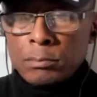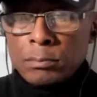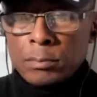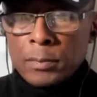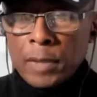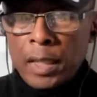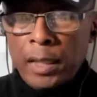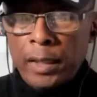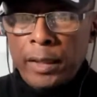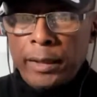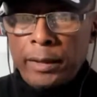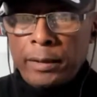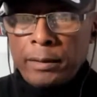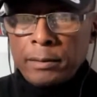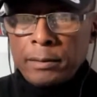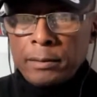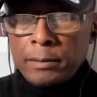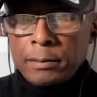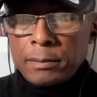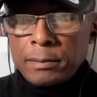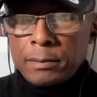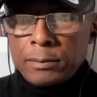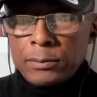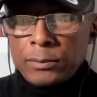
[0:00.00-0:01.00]
All right.
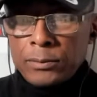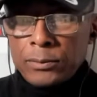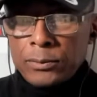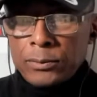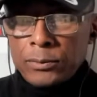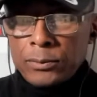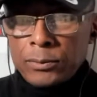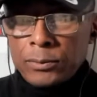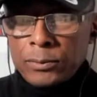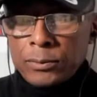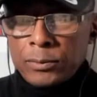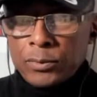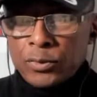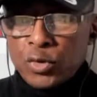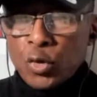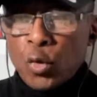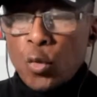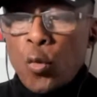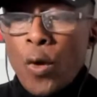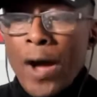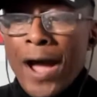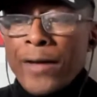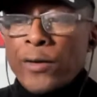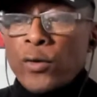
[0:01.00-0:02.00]
So
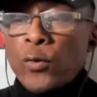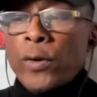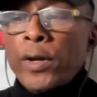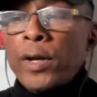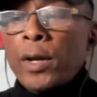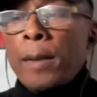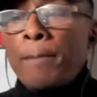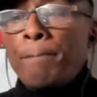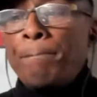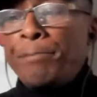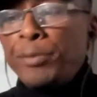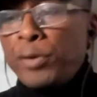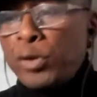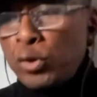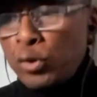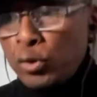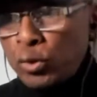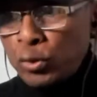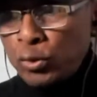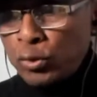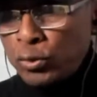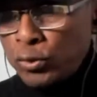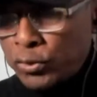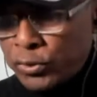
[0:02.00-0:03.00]
why do we
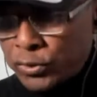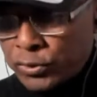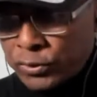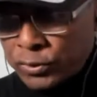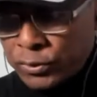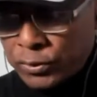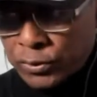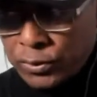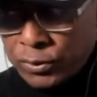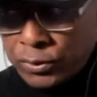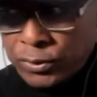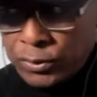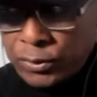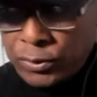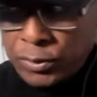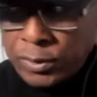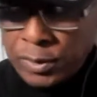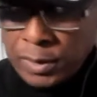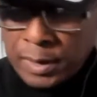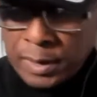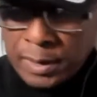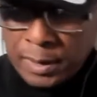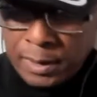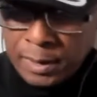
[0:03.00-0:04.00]
abuse
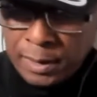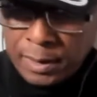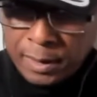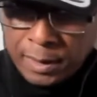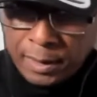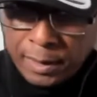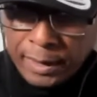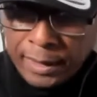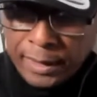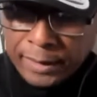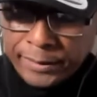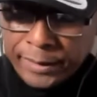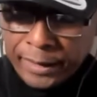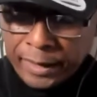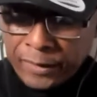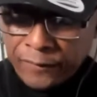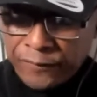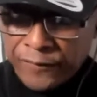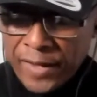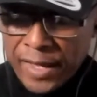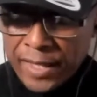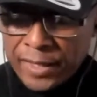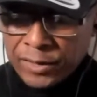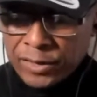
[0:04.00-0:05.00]
and take
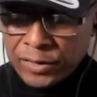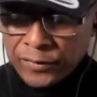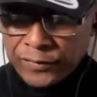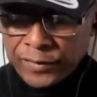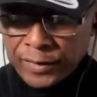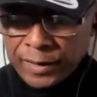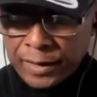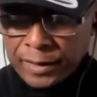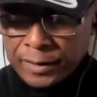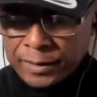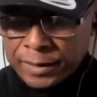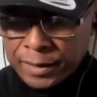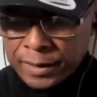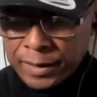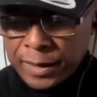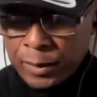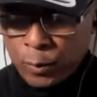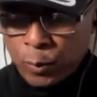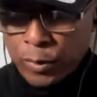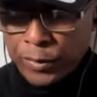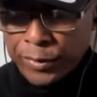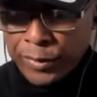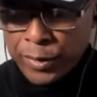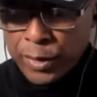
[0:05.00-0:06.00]
advantage of the internet
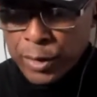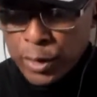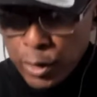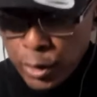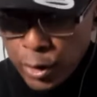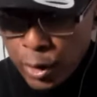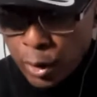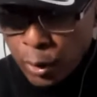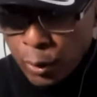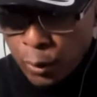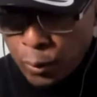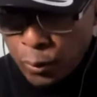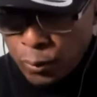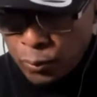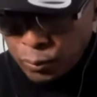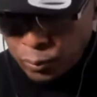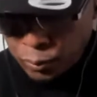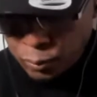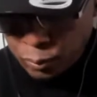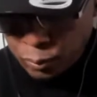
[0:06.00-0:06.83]
with no